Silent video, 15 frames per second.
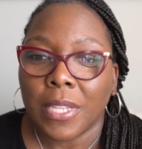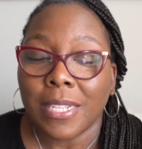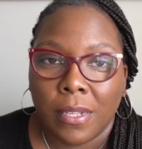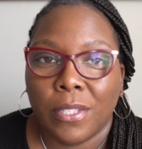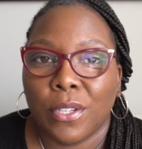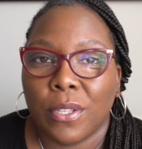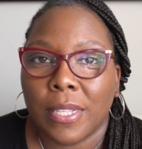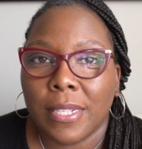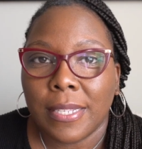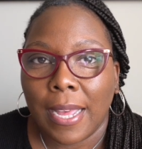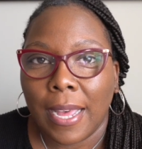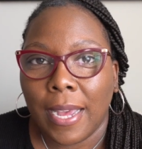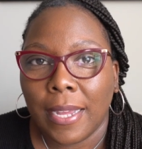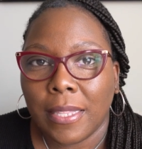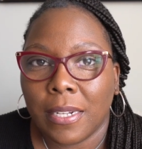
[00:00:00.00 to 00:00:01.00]
so the
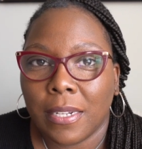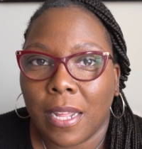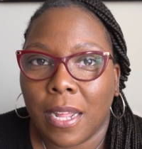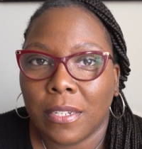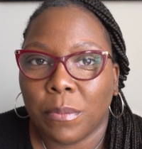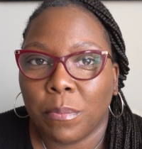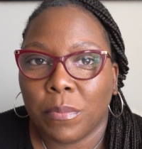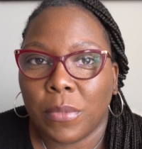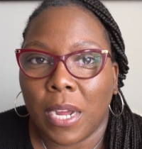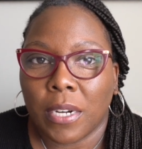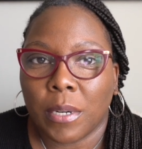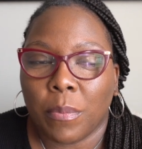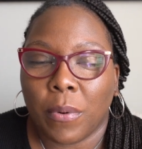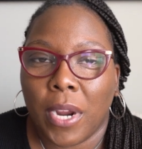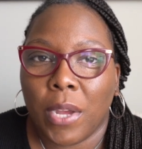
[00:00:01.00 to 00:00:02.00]
tie that
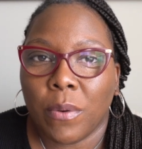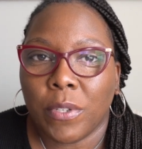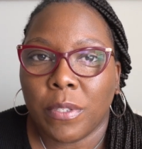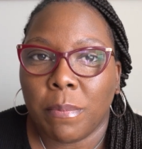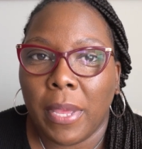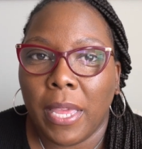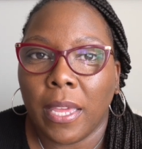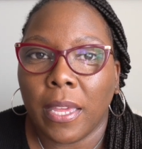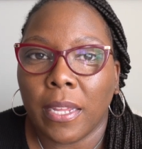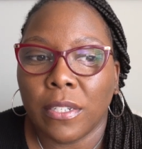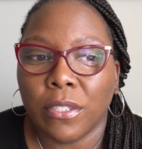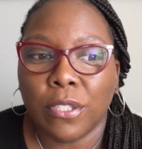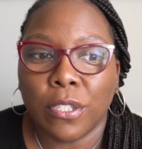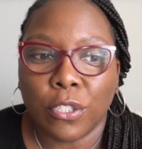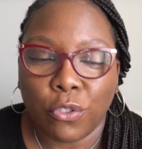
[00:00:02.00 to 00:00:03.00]
Dr. Bryant was
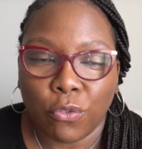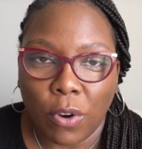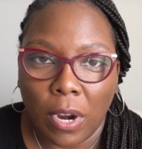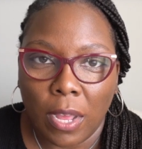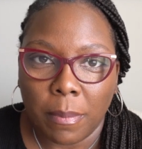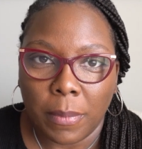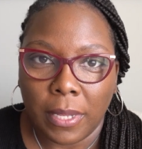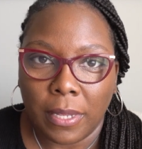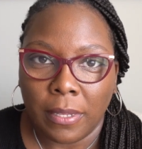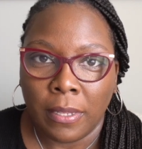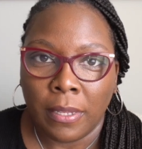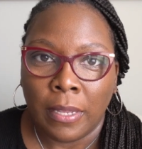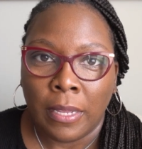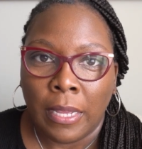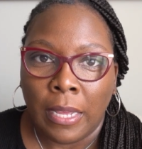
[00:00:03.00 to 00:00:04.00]
making to trauma
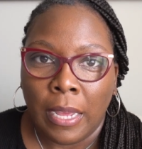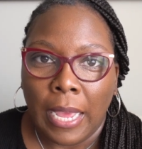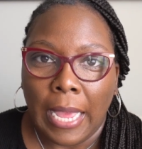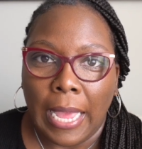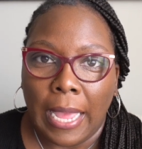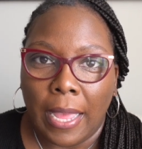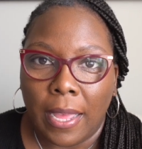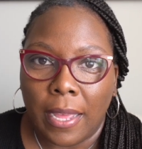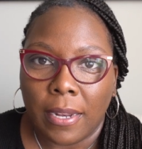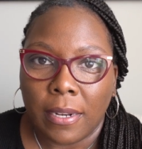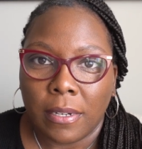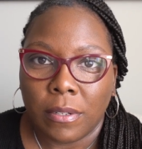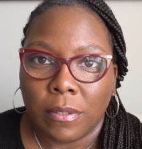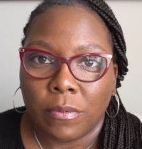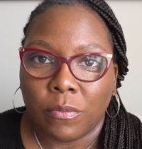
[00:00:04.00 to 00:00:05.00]

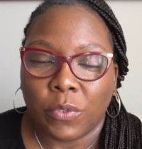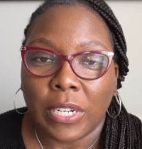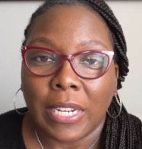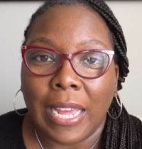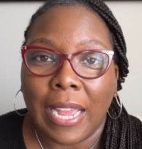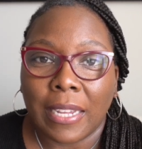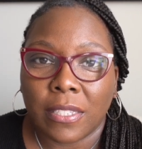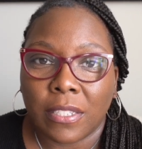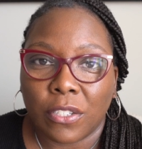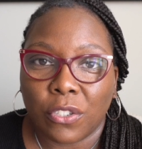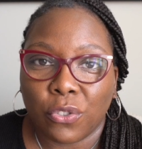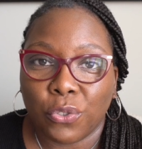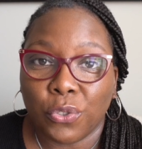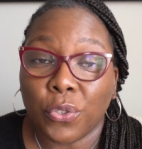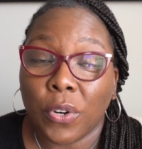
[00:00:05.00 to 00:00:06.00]
and relaxing the
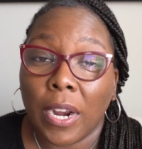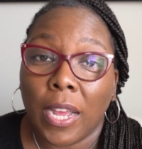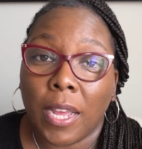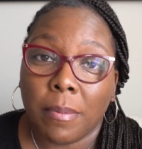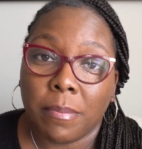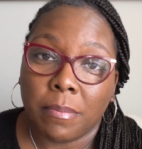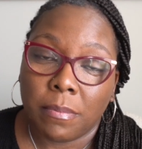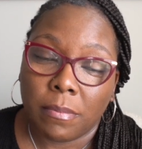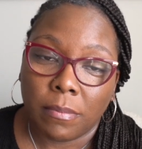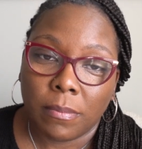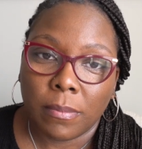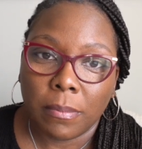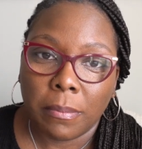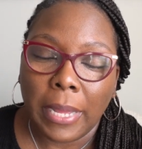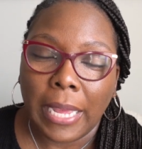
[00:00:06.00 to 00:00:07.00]
true crime
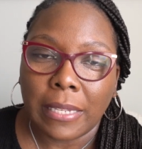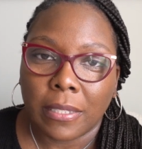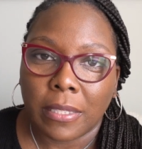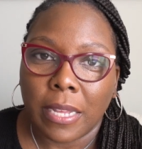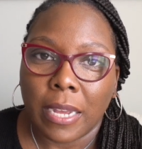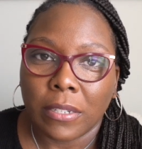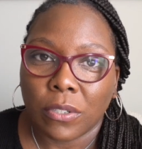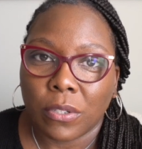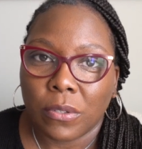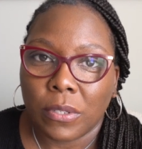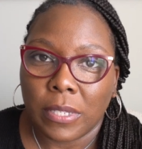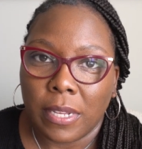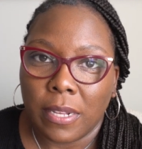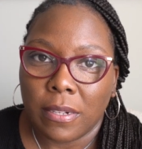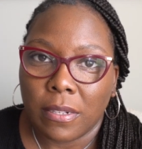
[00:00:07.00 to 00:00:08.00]
makes logical
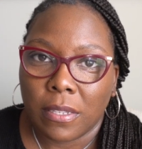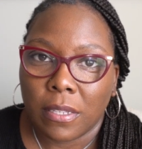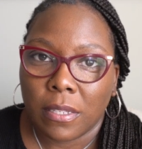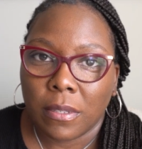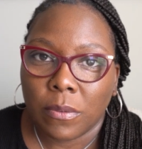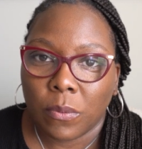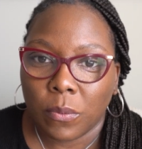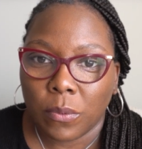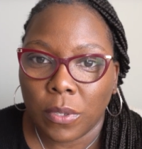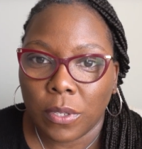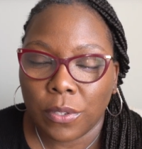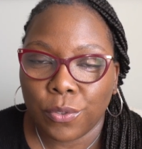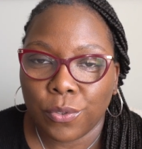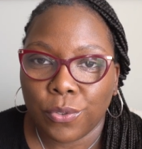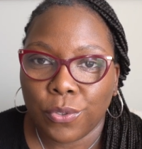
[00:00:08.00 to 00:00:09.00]
sense.
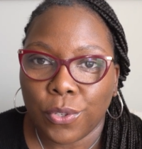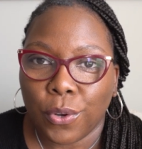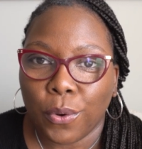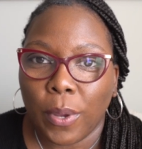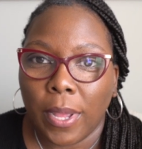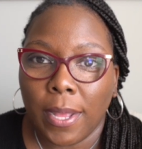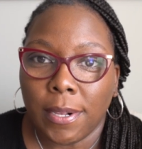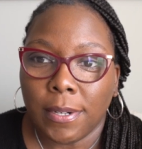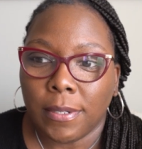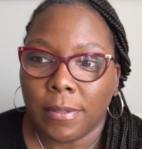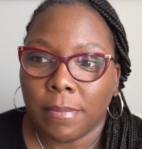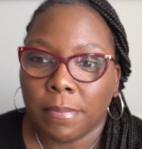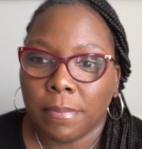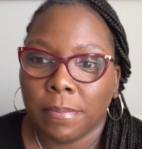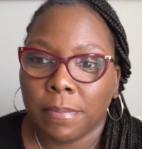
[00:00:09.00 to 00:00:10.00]
So
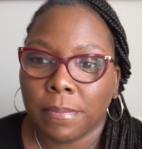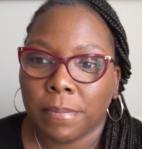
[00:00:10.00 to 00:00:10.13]
in